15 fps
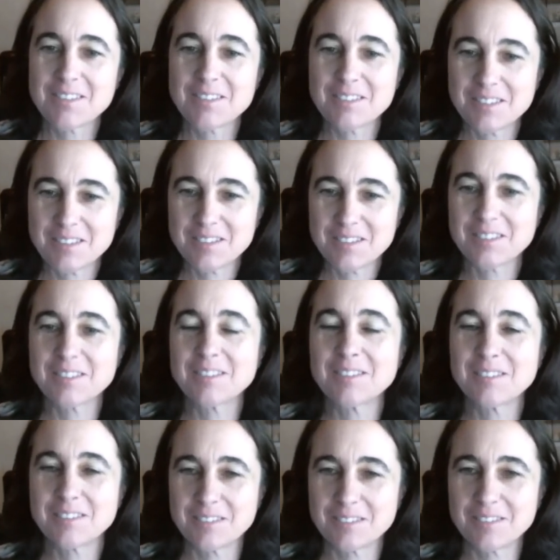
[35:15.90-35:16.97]

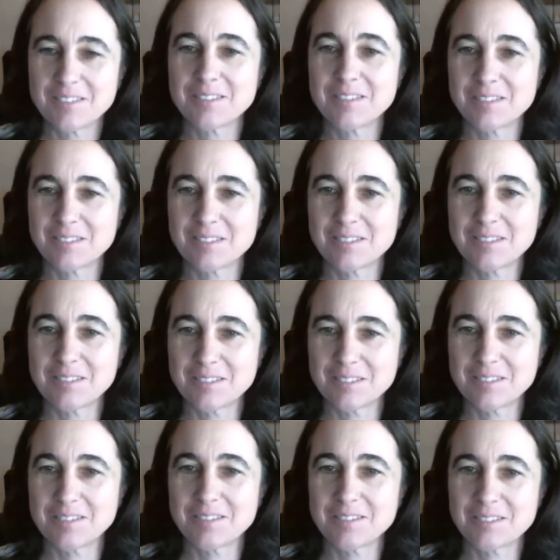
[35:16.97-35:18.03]

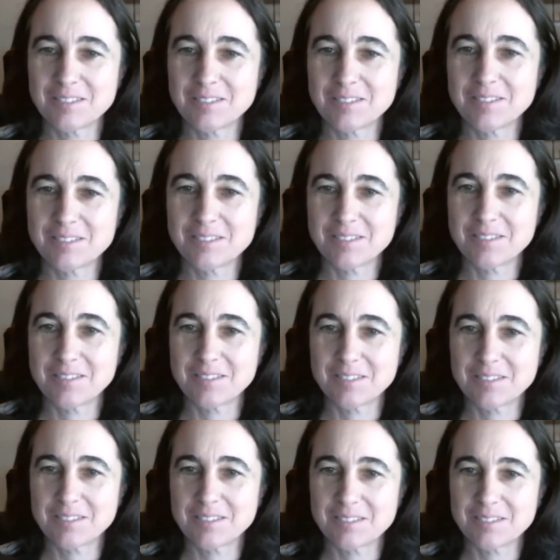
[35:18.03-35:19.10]

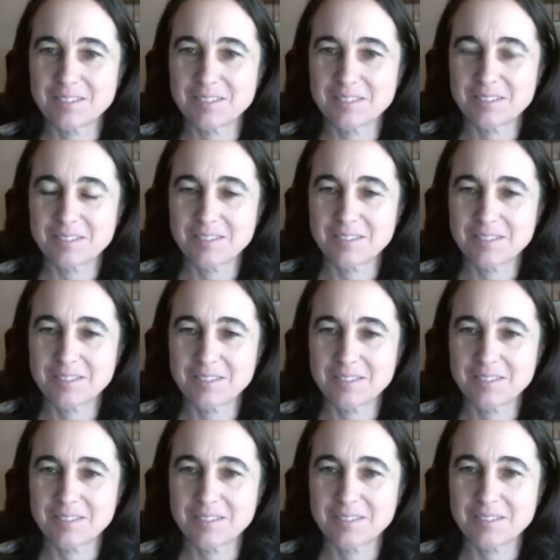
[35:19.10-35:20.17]

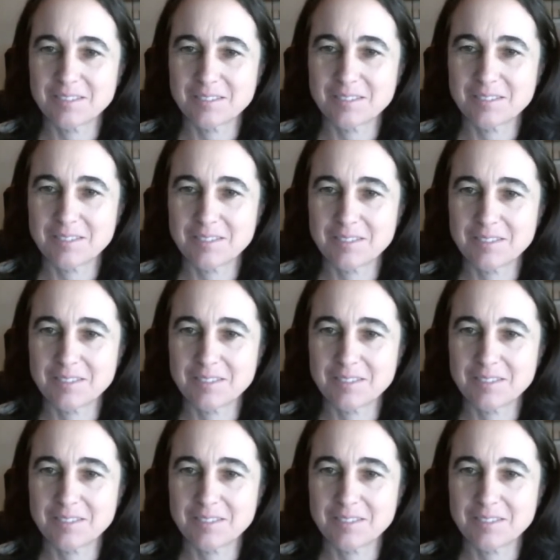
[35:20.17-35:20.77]
This person isn't speaking.